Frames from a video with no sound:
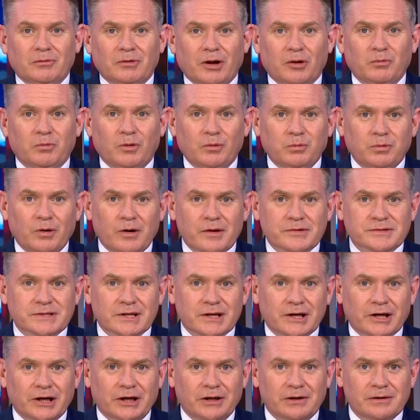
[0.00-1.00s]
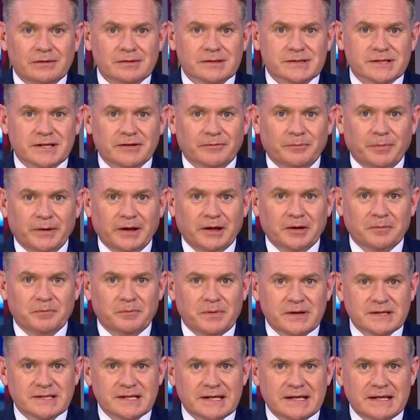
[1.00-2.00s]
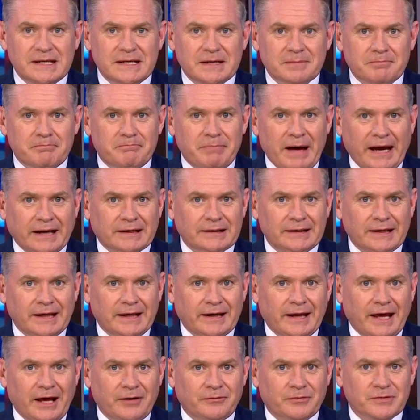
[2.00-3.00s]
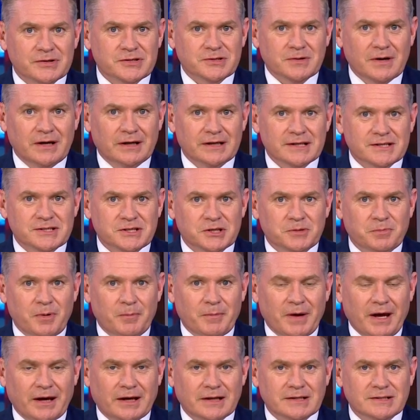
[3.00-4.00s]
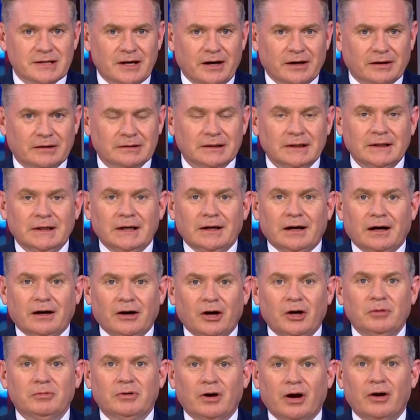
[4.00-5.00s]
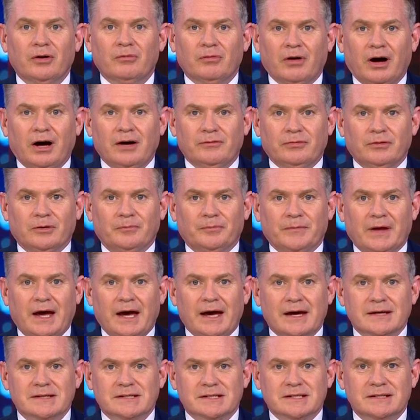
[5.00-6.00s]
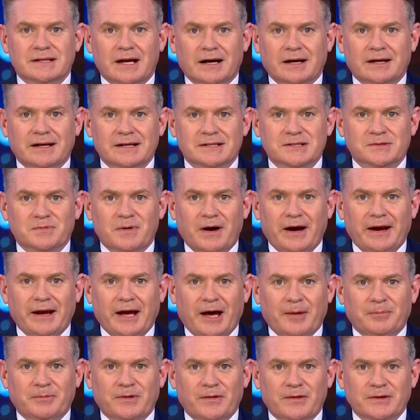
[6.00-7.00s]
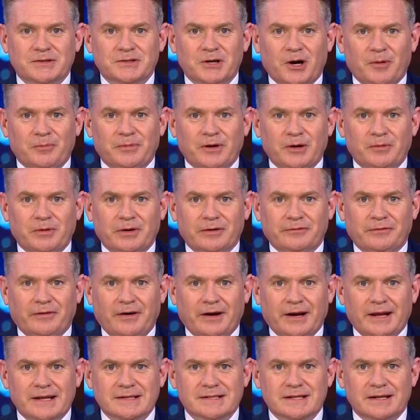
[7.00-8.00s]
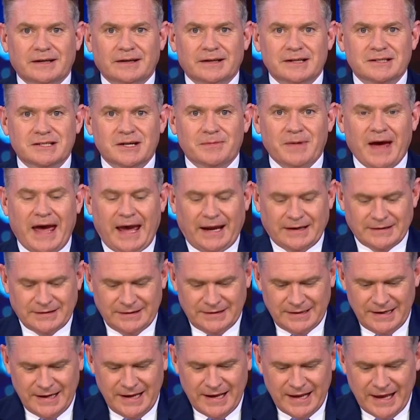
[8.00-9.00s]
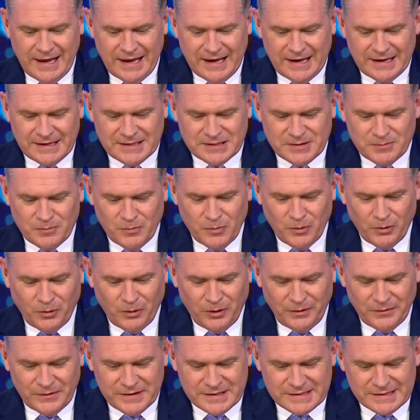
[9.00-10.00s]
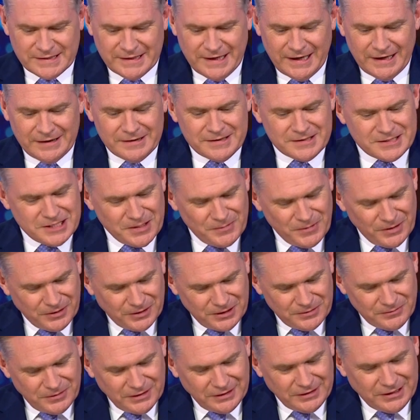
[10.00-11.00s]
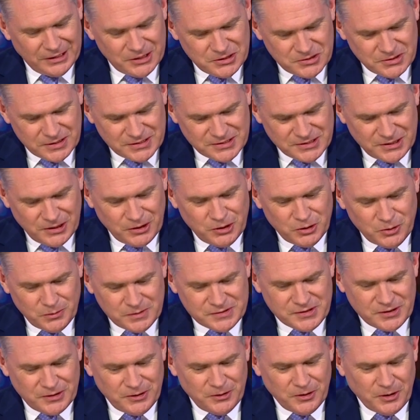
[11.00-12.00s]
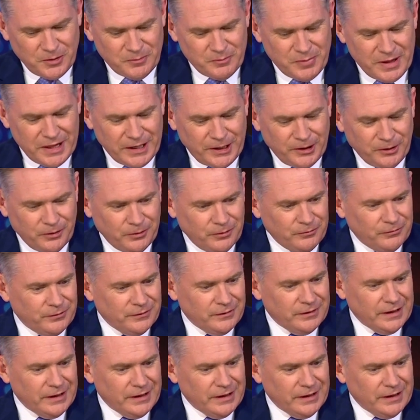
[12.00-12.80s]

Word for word: While well, Woolworths and Coles have been busy battling it out for Australia's supermarket title, a homegrown rival has snuck its way up to the top. Network Finance Editor Gemma Acton has more on this now. Gemma, good evening. Interesting. Who is the new competitor of,